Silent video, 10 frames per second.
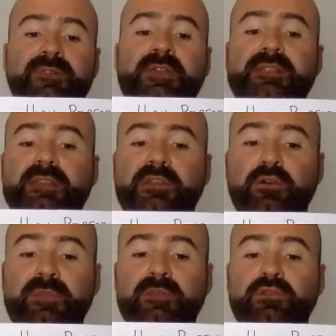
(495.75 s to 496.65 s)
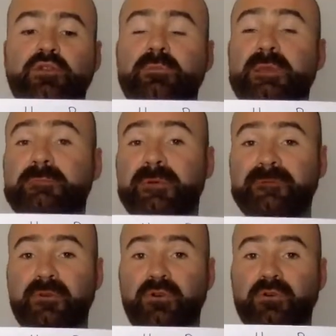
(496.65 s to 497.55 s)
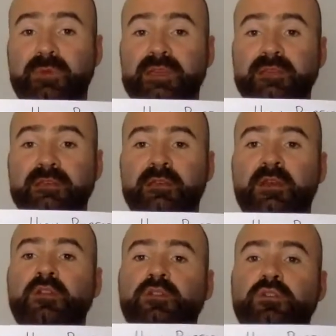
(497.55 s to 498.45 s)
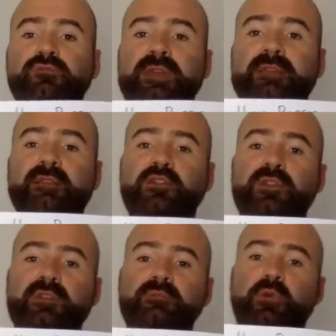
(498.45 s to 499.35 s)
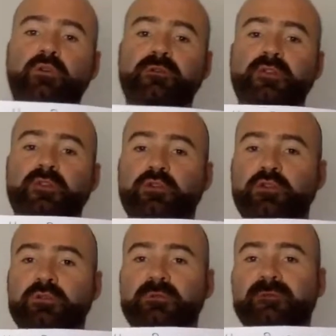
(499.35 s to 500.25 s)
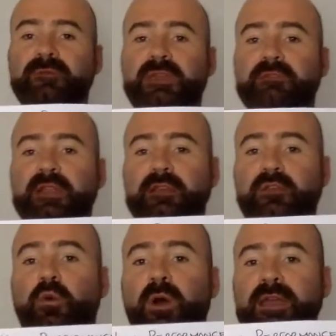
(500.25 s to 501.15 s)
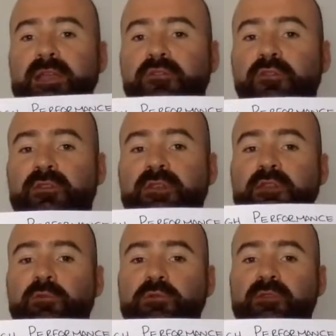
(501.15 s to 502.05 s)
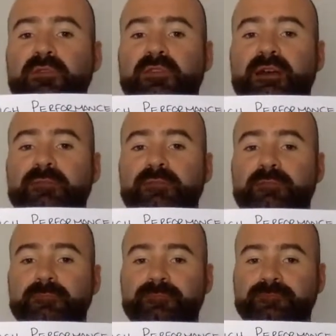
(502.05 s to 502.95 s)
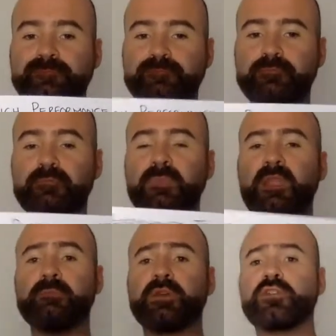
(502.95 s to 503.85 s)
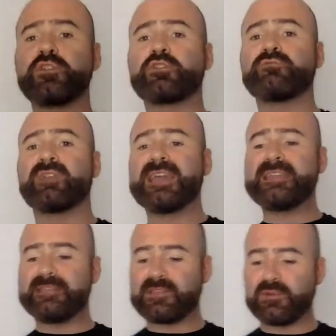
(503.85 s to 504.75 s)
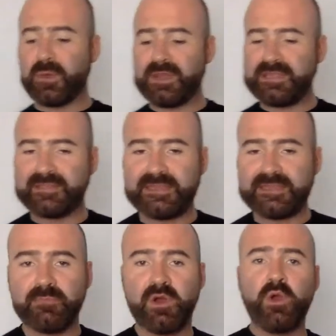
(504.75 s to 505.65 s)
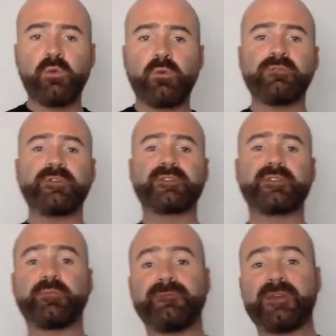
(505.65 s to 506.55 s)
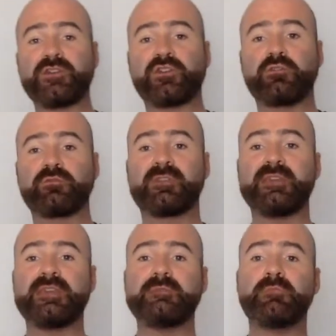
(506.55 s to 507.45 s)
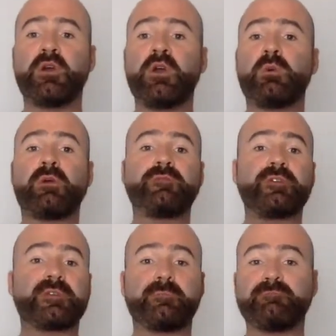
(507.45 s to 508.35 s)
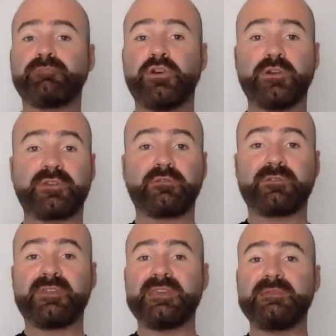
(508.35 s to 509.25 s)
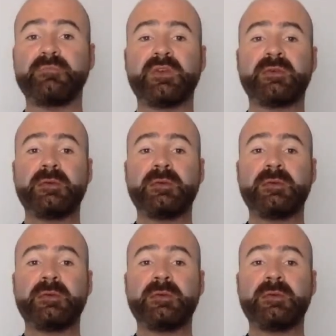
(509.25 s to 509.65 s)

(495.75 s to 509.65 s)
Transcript: Then did it go into norming, performing? Do research this more on the Tuckman theory, and it's quite interesting to understand, because you can relate it to any team, whether it's a professional team, whether it's a personal team,